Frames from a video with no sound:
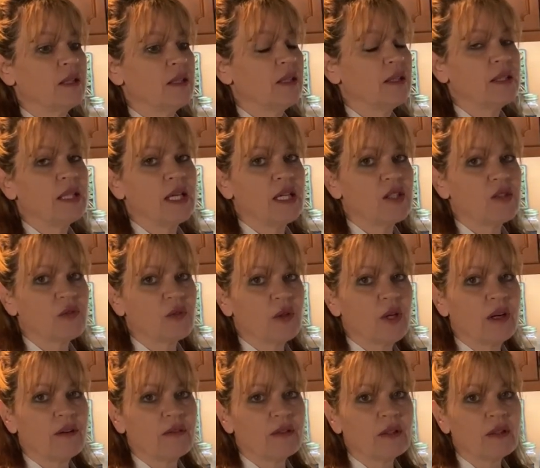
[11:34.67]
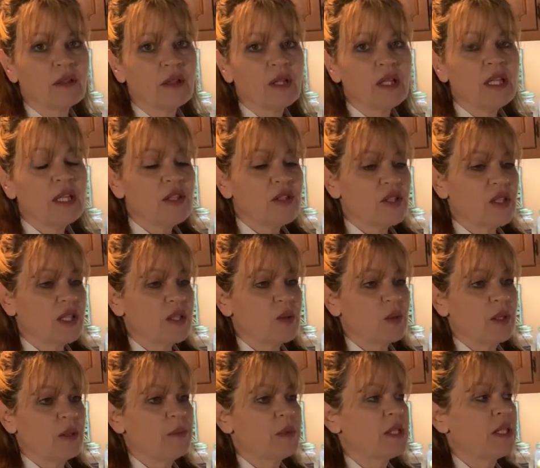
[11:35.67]
it takes forever. So that's
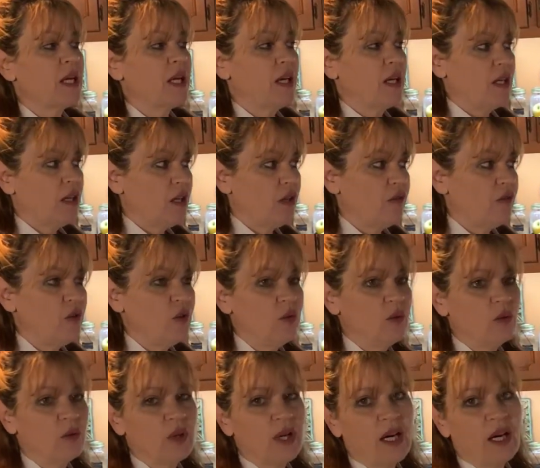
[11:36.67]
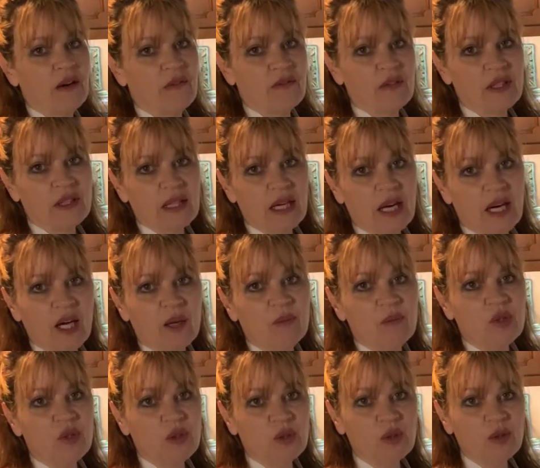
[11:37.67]
why I'm saying, if you don't have the time
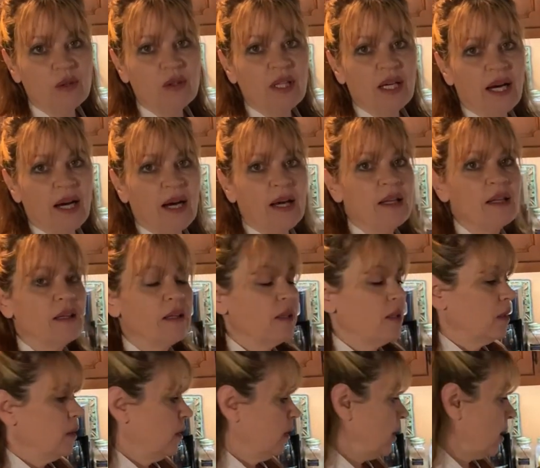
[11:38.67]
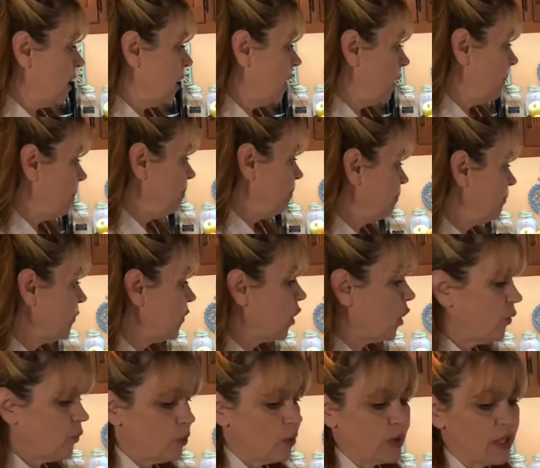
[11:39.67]
to do that,
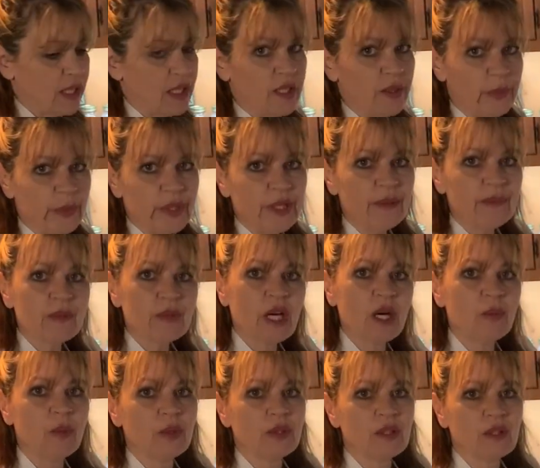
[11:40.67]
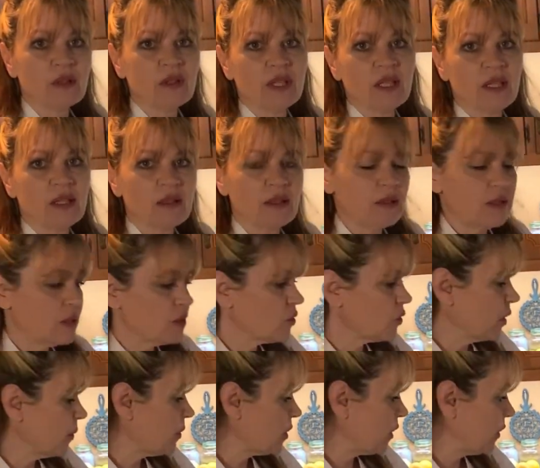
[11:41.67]
go through Canopy. I'll put their link in the
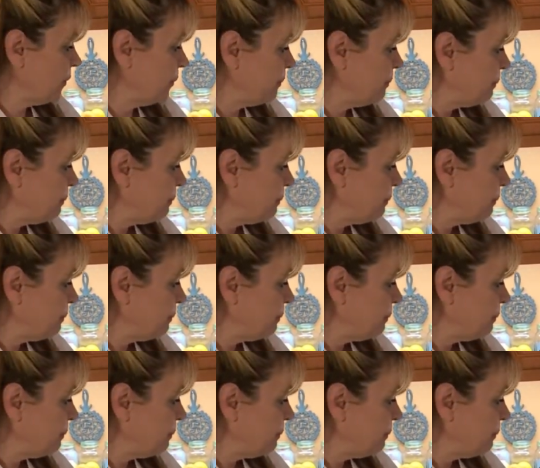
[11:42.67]
description.